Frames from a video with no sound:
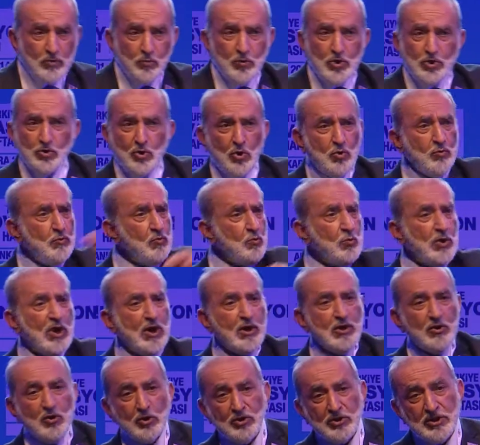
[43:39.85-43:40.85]
We
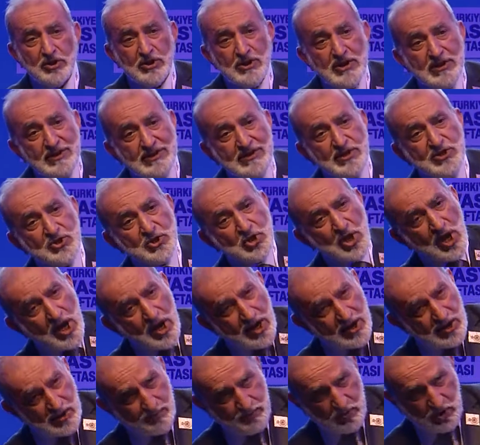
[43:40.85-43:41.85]
are not
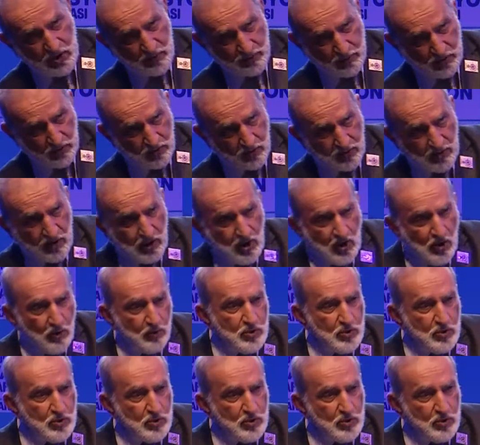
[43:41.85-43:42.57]
irtija'i people.